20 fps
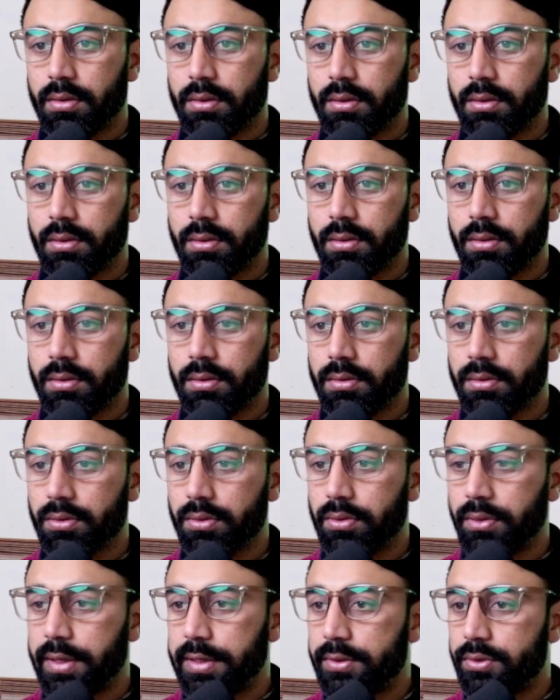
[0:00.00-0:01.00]
So
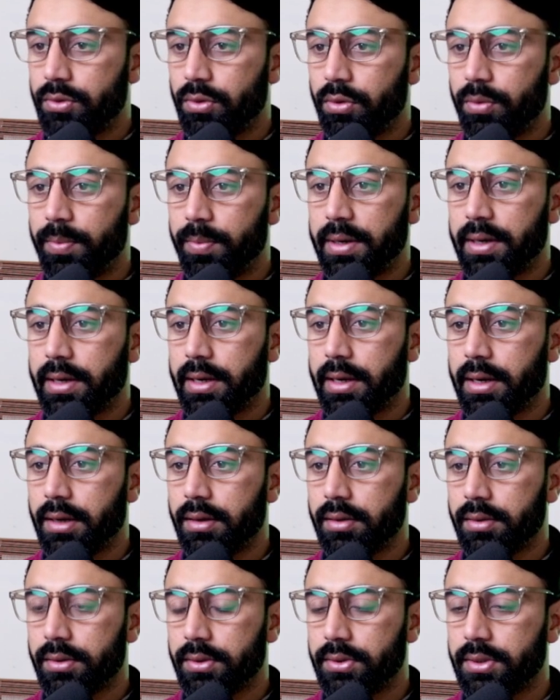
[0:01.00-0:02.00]
it's open here.
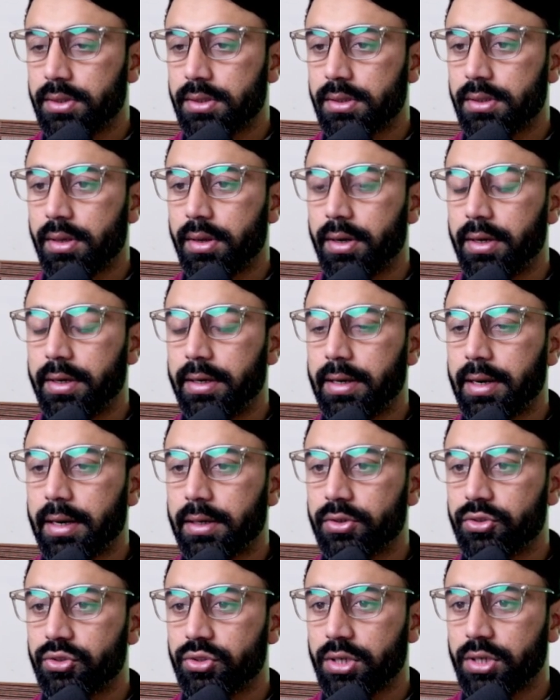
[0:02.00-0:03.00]
This is a redirect
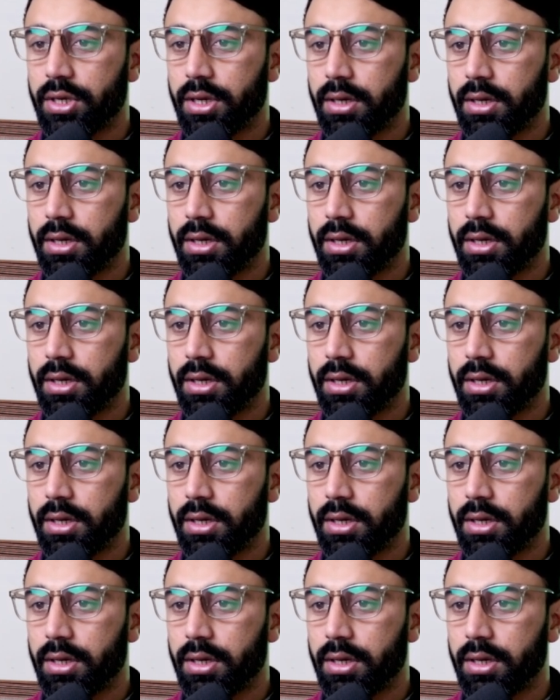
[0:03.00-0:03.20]
chain,